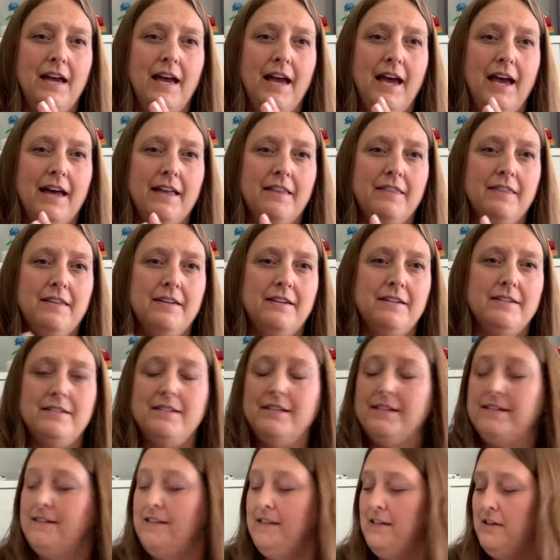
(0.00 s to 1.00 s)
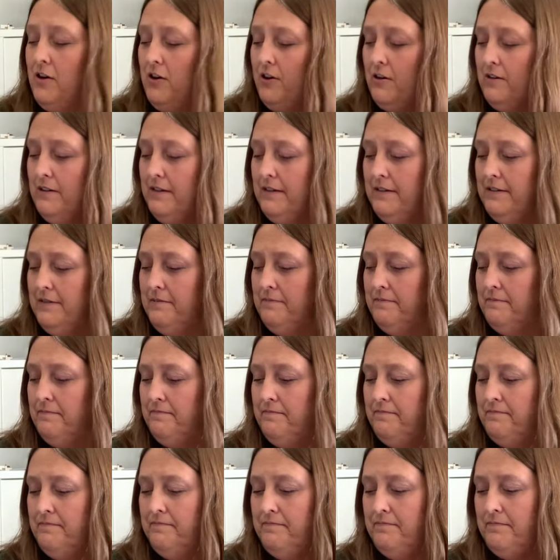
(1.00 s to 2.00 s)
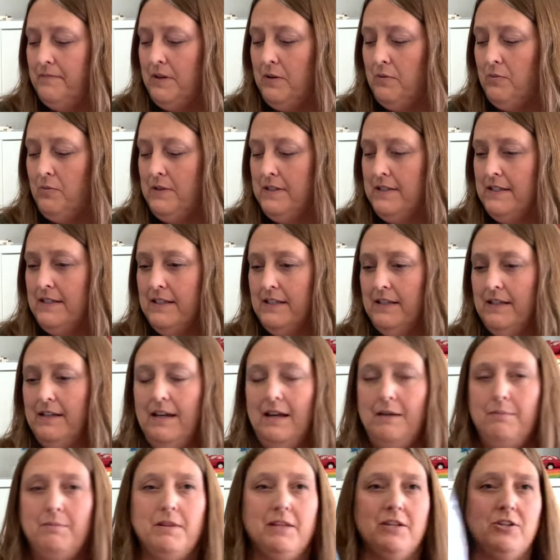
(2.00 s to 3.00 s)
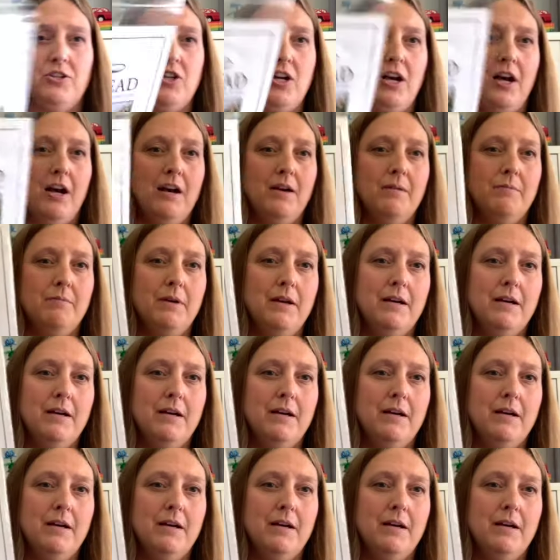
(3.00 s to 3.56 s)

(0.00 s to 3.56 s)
at the Dixie Darlin was the name of the shop.